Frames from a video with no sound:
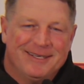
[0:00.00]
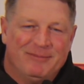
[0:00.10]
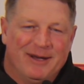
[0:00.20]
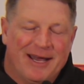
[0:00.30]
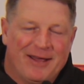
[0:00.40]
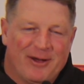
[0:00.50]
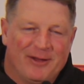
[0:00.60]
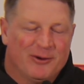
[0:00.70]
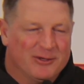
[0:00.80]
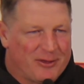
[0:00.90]
but I
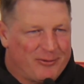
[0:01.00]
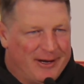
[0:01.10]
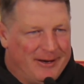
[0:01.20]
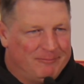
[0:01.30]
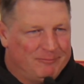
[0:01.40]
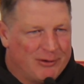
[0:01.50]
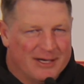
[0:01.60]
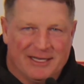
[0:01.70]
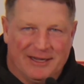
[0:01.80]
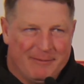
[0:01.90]
thought there was a 3-present